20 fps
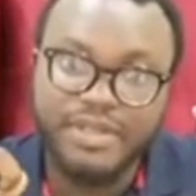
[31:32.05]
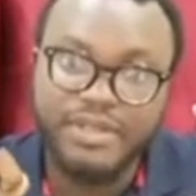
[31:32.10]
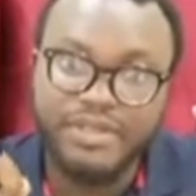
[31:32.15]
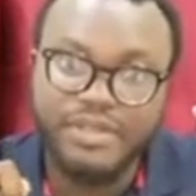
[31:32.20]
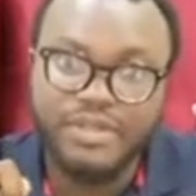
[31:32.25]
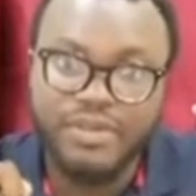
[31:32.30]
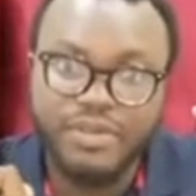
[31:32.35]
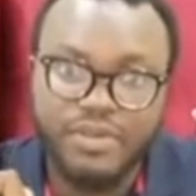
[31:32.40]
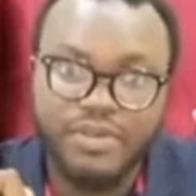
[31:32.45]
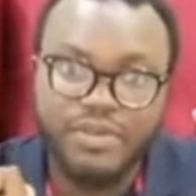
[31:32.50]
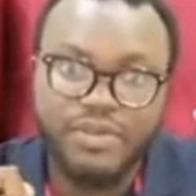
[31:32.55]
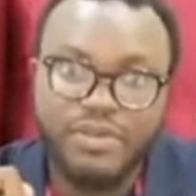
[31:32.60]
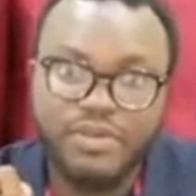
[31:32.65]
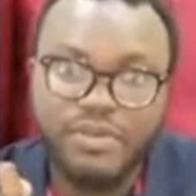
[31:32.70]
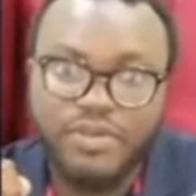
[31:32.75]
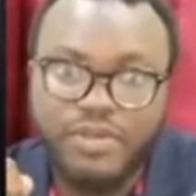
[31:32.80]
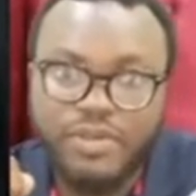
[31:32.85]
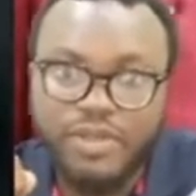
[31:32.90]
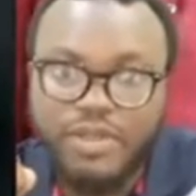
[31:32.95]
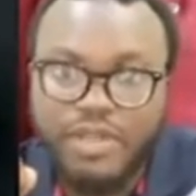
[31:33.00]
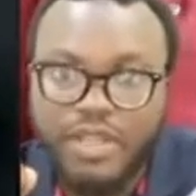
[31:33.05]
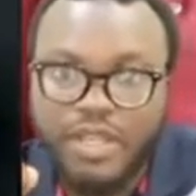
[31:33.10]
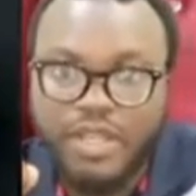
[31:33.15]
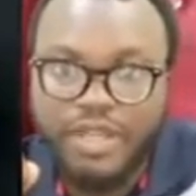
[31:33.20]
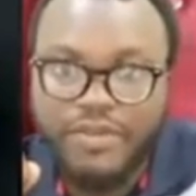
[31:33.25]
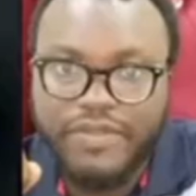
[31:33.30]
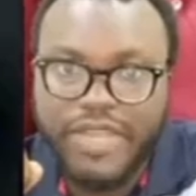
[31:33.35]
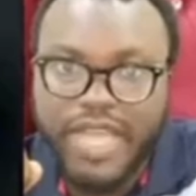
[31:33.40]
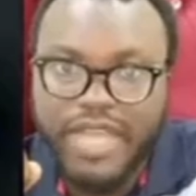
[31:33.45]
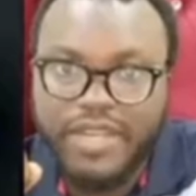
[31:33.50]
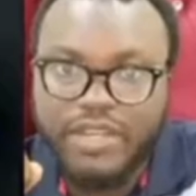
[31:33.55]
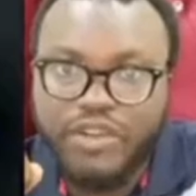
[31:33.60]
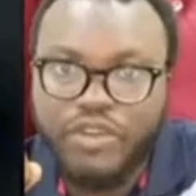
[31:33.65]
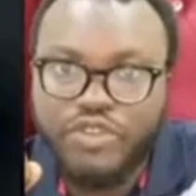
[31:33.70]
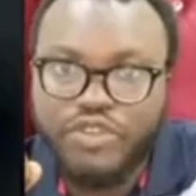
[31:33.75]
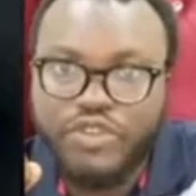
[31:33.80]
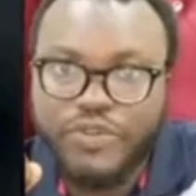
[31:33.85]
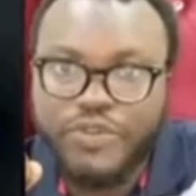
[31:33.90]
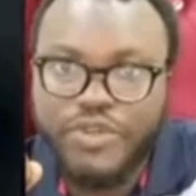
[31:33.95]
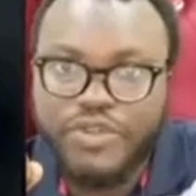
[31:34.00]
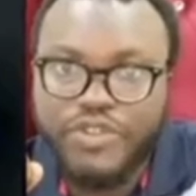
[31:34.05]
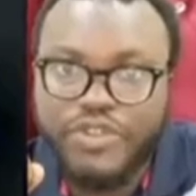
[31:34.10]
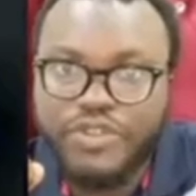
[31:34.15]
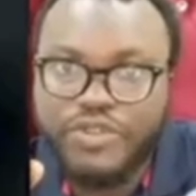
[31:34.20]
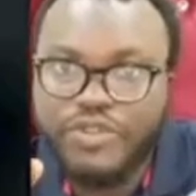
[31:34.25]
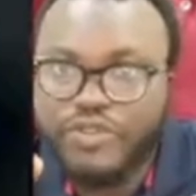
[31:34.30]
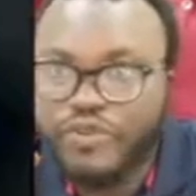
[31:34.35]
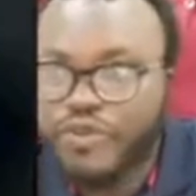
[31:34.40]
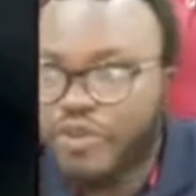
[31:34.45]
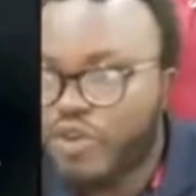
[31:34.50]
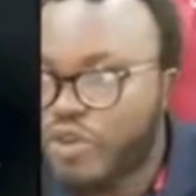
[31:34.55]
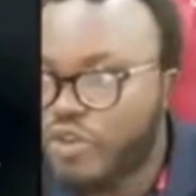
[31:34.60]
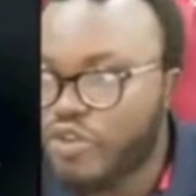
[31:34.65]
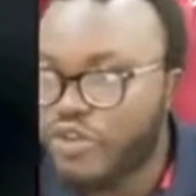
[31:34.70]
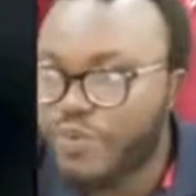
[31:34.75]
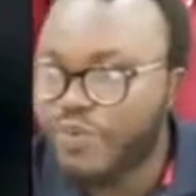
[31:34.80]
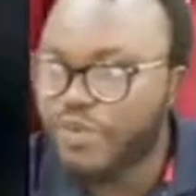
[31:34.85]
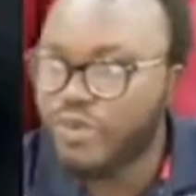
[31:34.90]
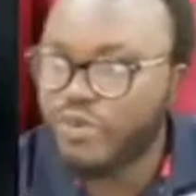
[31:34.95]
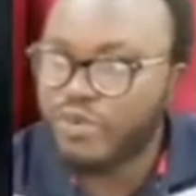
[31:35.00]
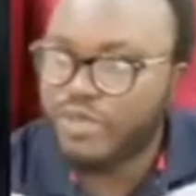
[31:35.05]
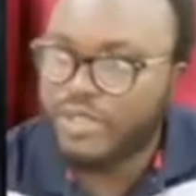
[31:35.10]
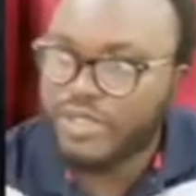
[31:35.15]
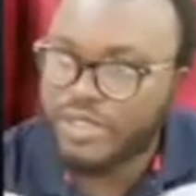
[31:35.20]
So if there are any contributions, we contribute.